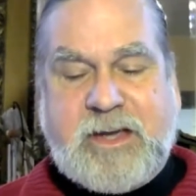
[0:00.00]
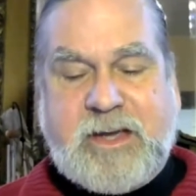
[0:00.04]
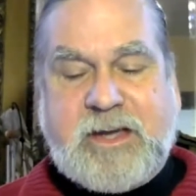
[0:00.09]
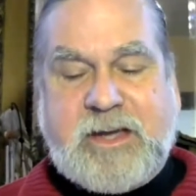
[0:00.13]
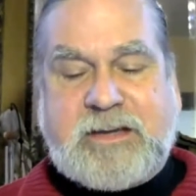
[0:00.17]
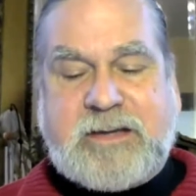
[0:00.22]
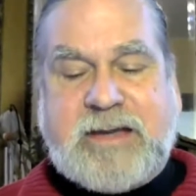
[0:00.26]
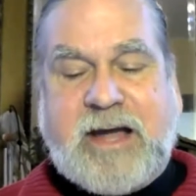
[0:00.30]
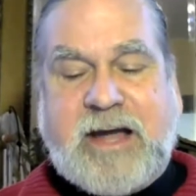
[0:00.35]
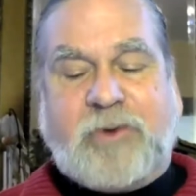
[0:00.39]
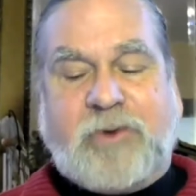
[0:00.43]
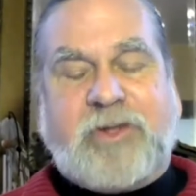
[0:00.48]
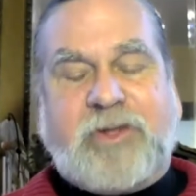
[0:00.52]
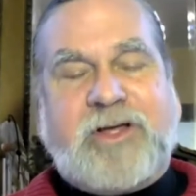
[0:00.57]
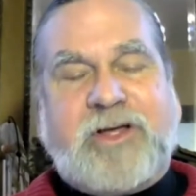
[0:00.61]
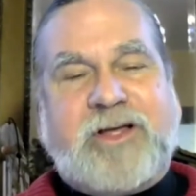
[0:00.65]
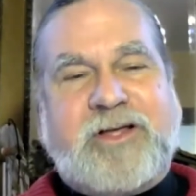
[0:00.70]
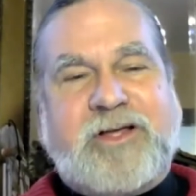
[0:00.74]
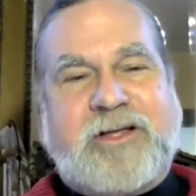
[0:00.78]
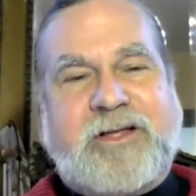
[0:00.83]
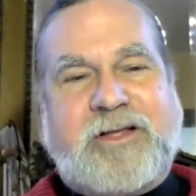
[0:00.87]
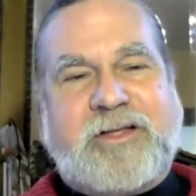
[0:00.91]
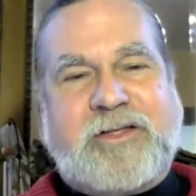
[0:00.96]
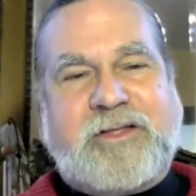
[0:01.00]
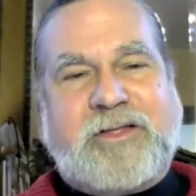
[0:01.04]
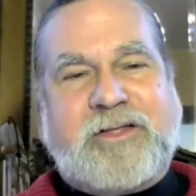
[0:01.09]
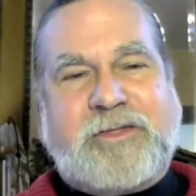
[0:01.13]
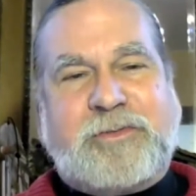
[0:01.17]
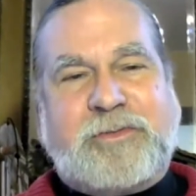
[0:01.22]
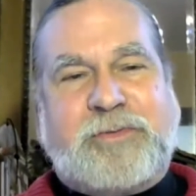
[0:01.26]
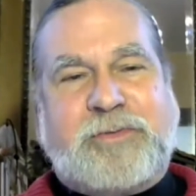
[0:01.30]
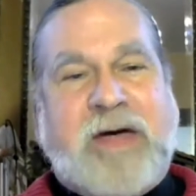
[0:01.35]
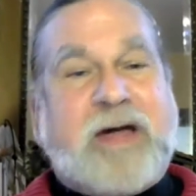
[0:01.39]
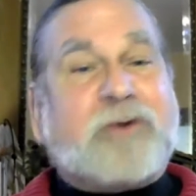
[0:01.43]
Now,
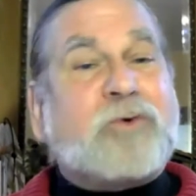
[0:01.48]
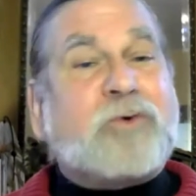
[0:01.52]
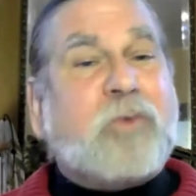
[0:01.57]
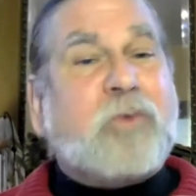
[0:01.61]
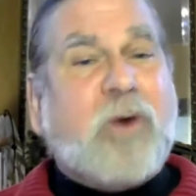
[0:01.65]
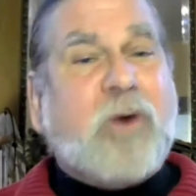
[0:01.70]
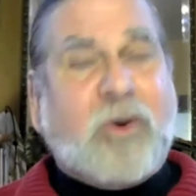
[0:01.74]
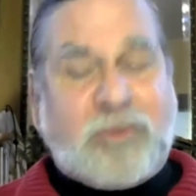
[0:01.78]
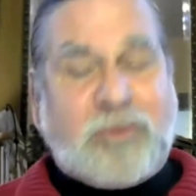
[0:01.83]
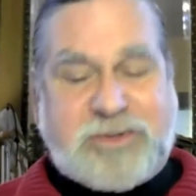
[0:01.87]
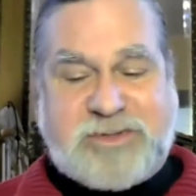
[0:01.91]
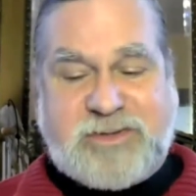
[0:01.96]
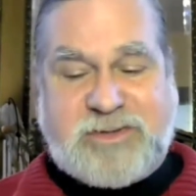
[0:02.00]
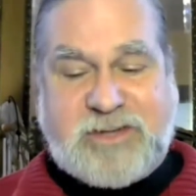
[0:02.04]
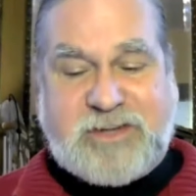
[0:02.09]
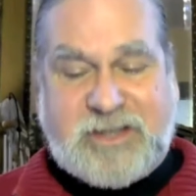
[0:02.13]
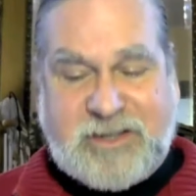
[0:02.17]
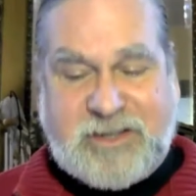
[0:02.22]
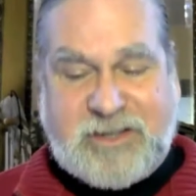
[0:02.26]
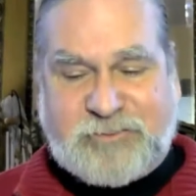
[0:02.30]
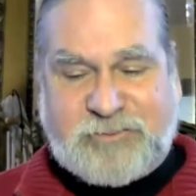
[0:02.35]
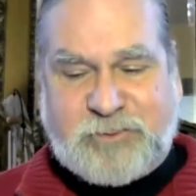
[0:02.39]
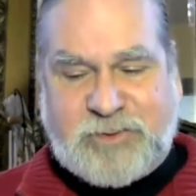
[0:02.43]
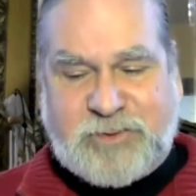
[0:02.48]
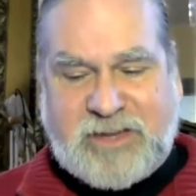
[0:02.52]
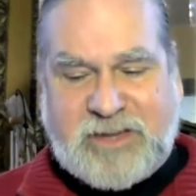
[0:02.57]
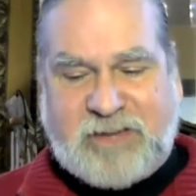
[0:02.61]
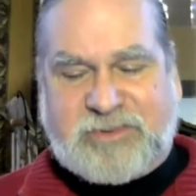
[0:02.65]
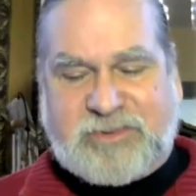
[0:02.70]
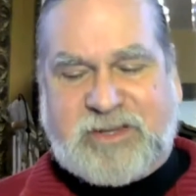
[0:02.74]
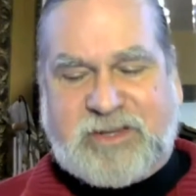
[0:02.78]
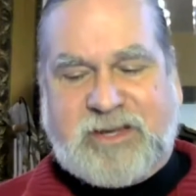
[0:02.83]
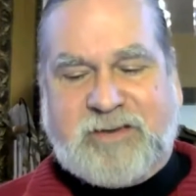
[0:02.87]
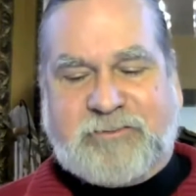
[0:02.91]
that quote, "the gift
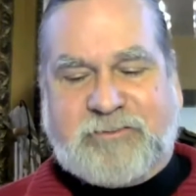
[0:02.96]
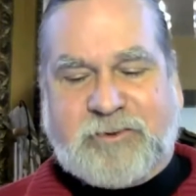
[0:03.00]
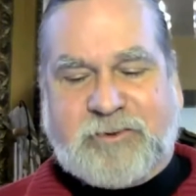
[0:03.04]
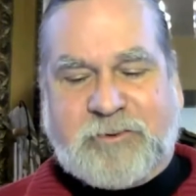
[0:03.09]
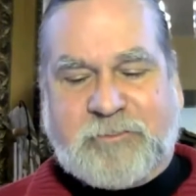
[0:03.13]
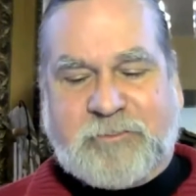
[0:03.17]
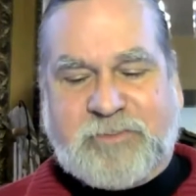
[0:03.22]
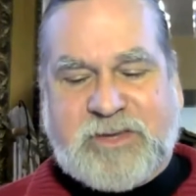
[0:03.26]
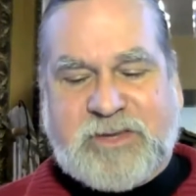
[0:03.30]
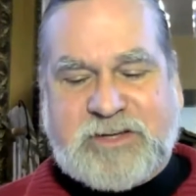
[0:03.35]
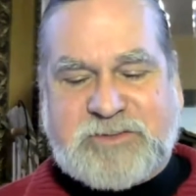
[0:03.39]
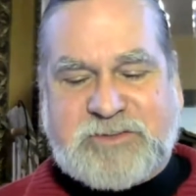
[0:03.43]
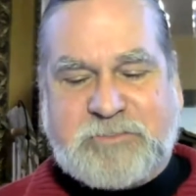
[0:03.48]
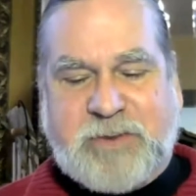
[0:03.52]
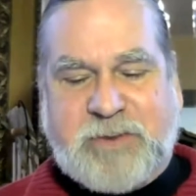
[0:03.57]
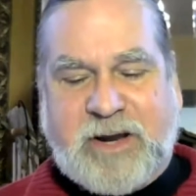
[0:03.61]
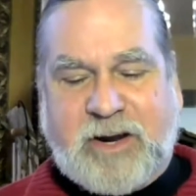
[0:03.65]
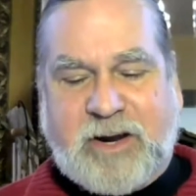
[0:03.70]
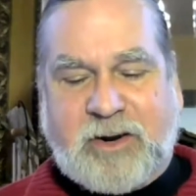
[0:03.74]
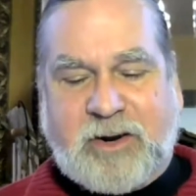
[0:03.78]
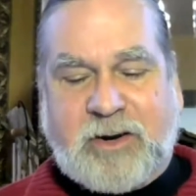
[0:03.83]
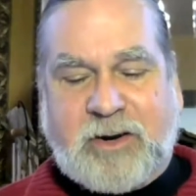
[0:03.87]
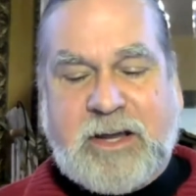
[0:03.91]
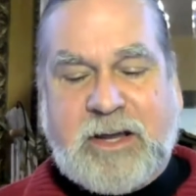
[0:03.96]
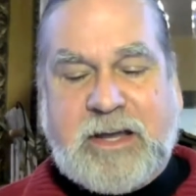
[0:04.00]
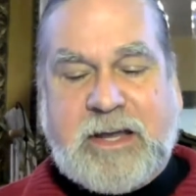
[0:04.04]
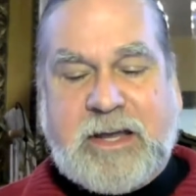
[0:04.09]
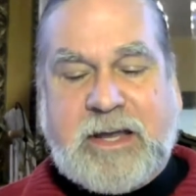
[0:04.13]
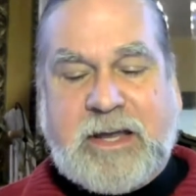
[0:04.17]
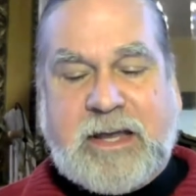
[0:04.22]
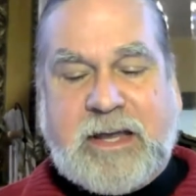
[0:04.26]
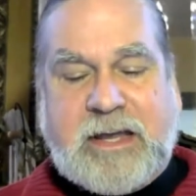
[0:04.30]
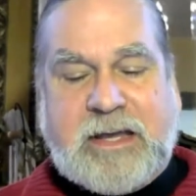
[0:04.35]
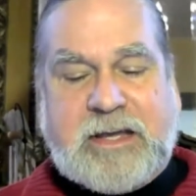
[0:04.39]
without the giver is bare,"
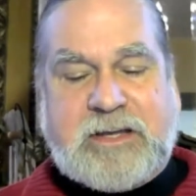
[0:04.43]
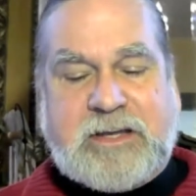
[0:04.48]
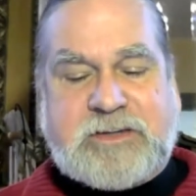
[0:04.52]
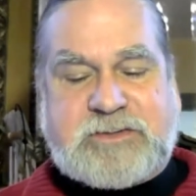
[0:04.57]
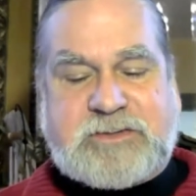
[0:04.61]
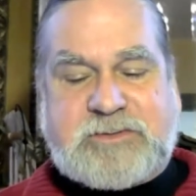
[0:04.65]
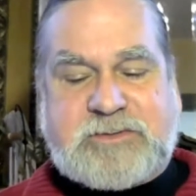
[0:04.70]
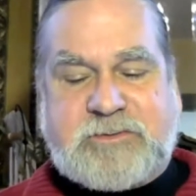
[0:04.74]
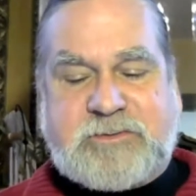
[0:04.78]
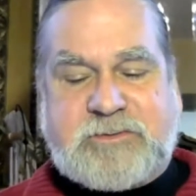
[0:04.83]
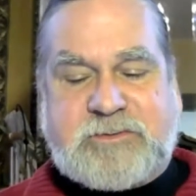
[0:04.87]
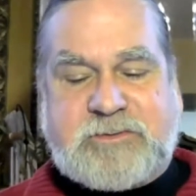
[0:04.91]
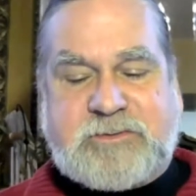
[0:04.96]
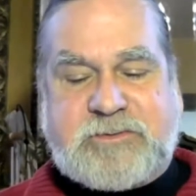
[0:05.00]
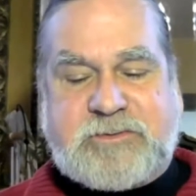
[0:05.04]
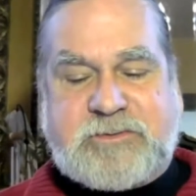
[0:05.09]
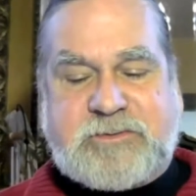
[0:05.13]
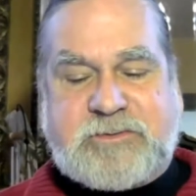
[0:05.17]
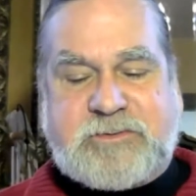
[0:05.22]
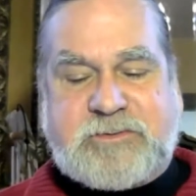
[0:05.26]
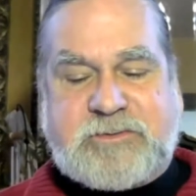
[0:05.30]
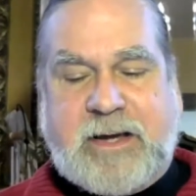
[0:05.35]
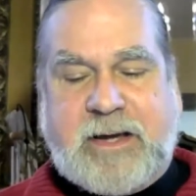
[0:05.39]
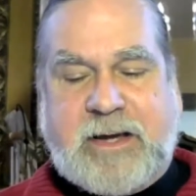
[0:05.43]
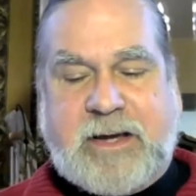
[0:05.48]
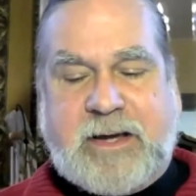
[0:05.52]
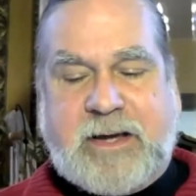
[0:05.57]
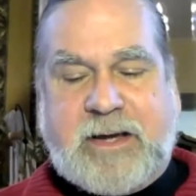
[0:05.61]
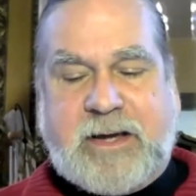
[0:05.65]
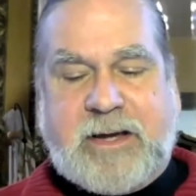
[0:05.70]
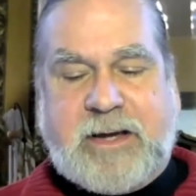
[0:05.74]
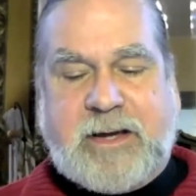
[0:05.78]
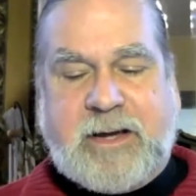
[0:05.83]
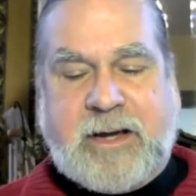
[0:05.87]
is from
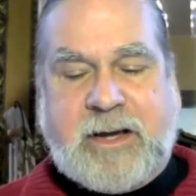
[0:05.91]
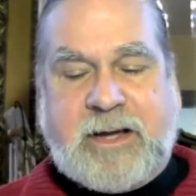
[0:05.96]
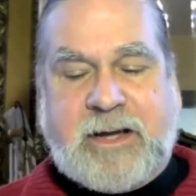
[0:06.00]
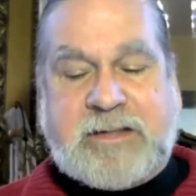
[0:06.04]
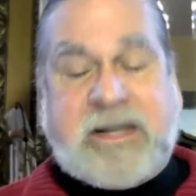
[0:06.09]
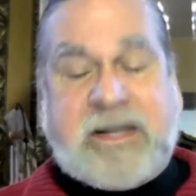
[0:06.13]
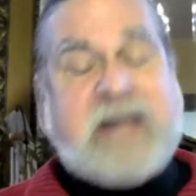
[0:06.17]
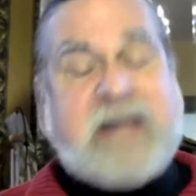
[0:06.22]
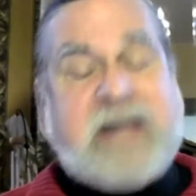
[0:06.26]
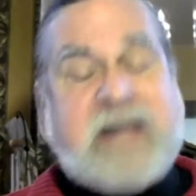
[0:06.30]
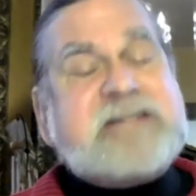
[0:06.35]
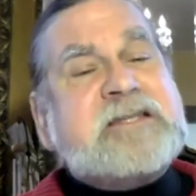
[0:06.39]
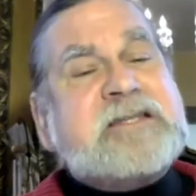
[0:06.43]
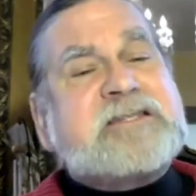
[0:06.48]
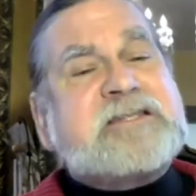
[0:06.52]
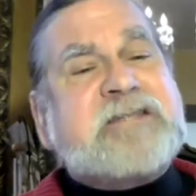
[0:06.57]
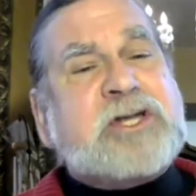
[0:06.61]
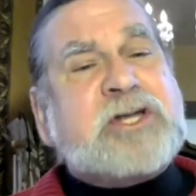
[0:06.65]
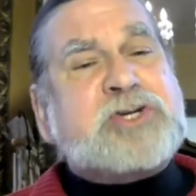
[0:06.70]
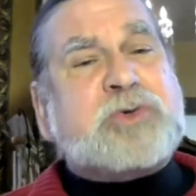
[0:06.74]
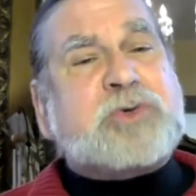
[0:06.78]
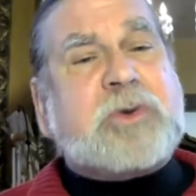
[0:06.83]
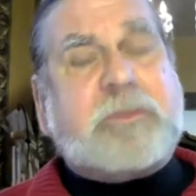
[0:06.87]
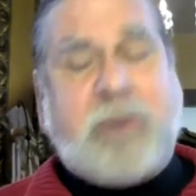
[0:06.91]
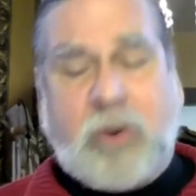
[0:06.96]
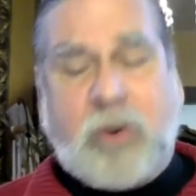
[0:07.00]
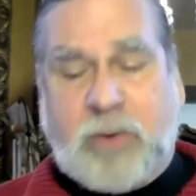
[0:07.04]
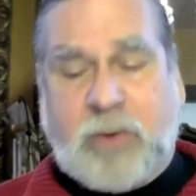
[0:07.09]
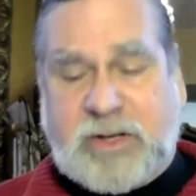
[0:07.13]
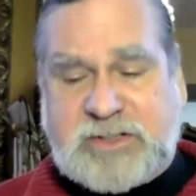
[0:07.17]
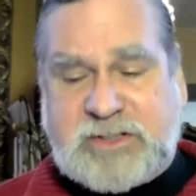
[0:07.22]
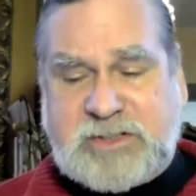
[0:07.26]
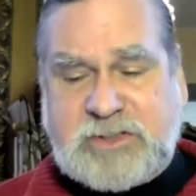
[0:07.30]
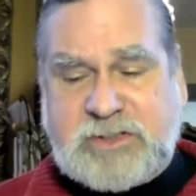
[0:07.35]
19th century
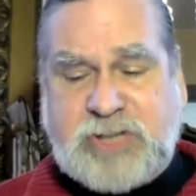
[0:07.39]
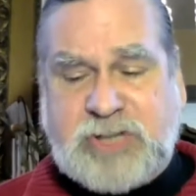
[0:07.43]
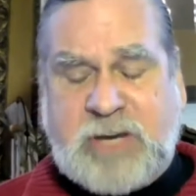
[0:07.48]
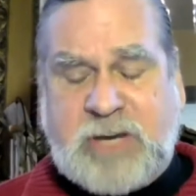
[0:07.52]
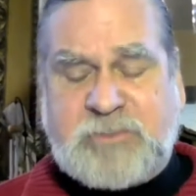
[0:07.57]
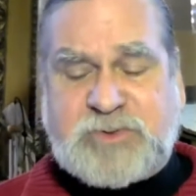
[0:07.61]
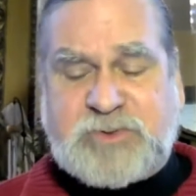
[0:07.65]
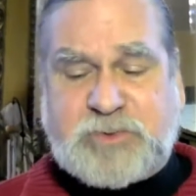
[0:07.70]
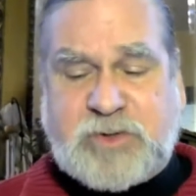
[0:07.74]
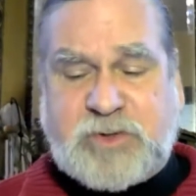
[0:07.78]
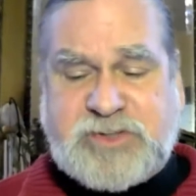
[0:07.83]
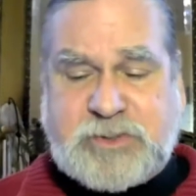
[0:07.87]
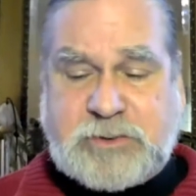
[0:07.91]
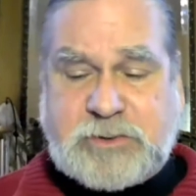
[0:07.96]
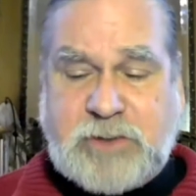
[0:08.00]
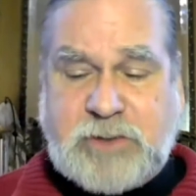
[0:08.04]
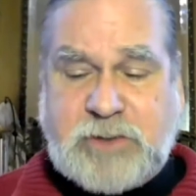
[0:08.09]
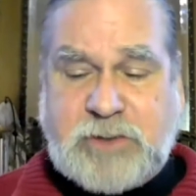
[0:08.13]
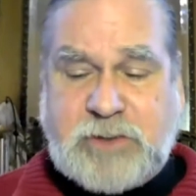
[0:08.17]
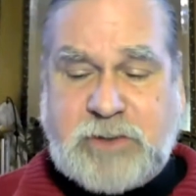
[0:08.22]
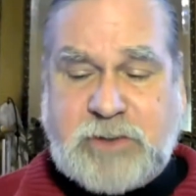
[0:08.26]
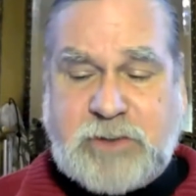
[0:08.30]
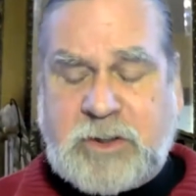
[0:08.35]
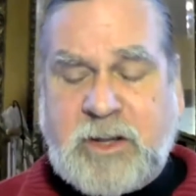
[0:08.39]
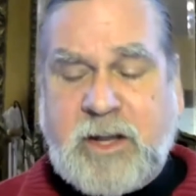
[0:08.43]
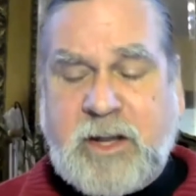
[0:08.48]
poet James Russell Lowell.